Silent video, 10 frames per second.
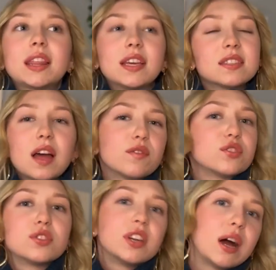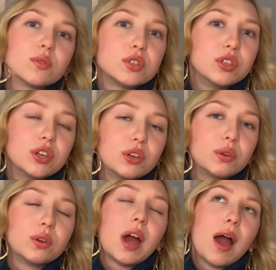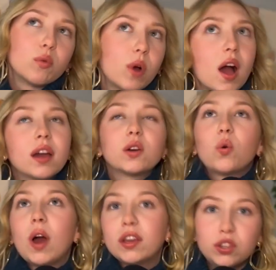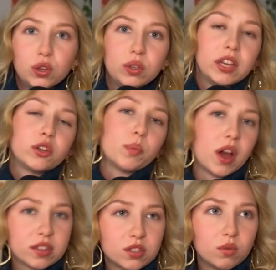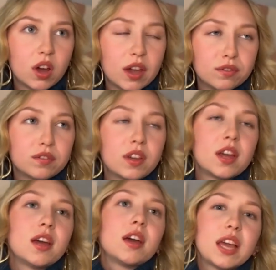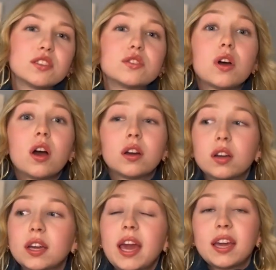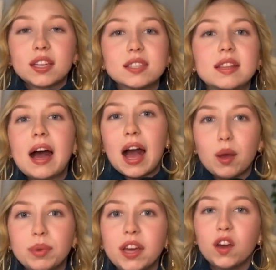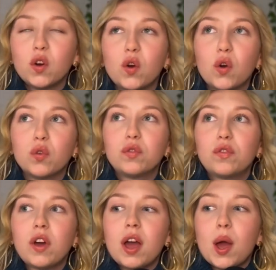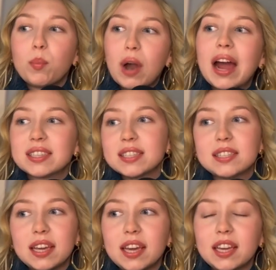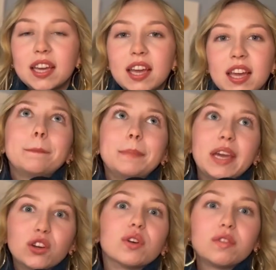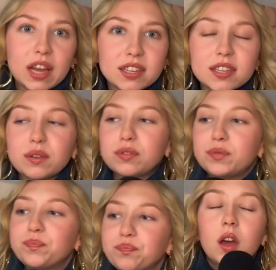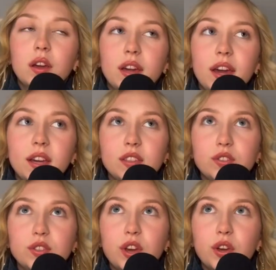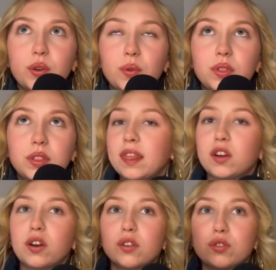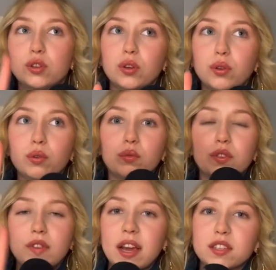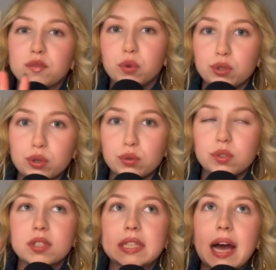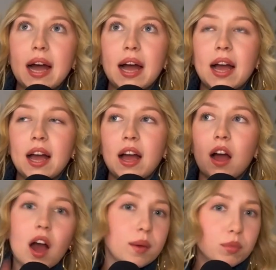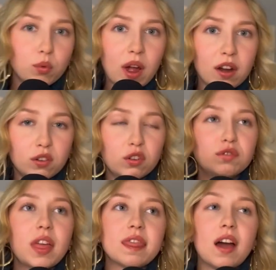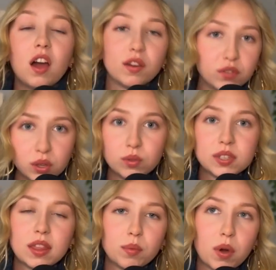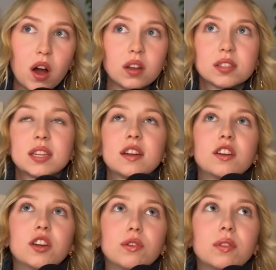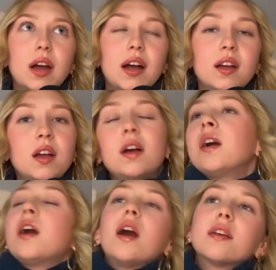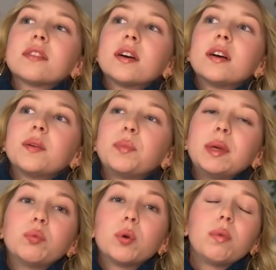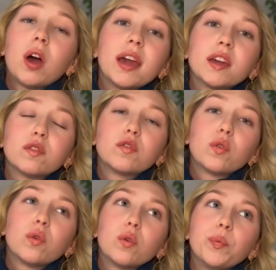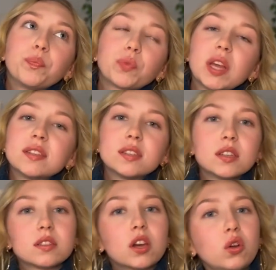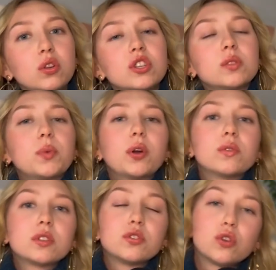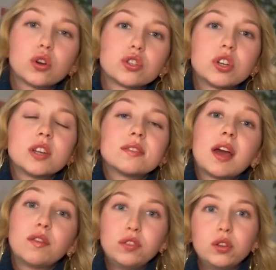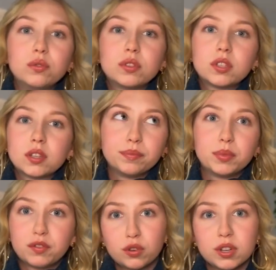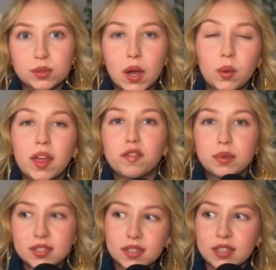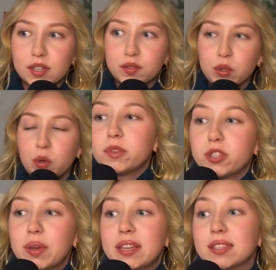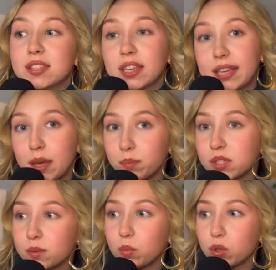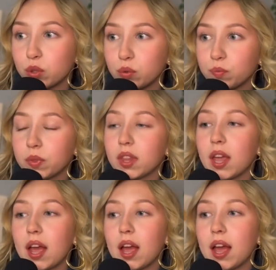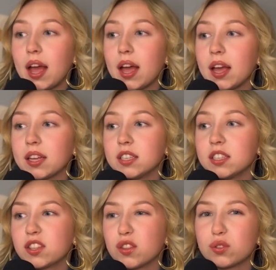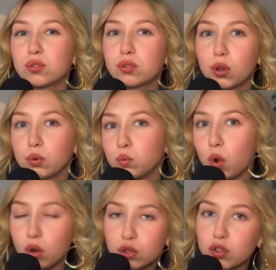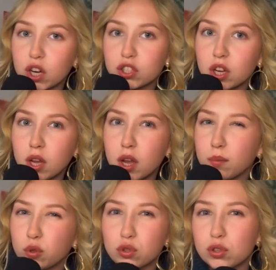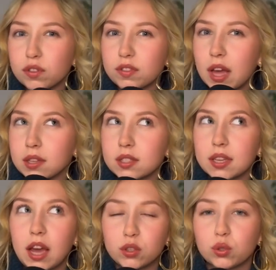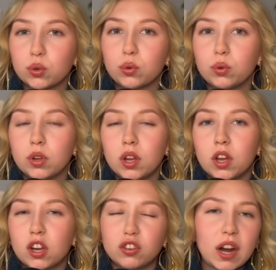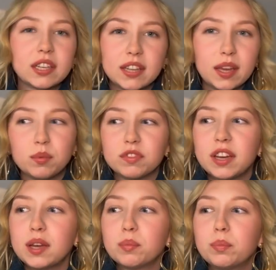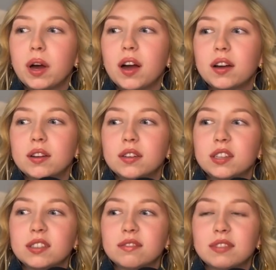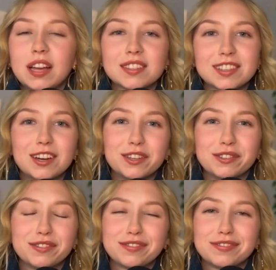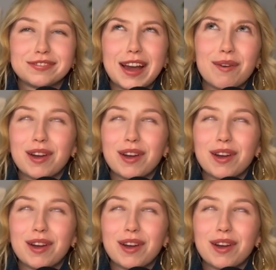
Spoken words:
things that have stood out to you at work or at uni in your personal life and start getting into the habit of practicing being reflective. Okay, so there are 2 reflective models that I'm aware of and that I've used in the past, and I know that other people applying for assistant psychologist posts and doctorates have used before as well that have been successful. So it's the Gibbs model and the so what structure. I'm not sure if that's the actual correct name of it, but that's kind of how I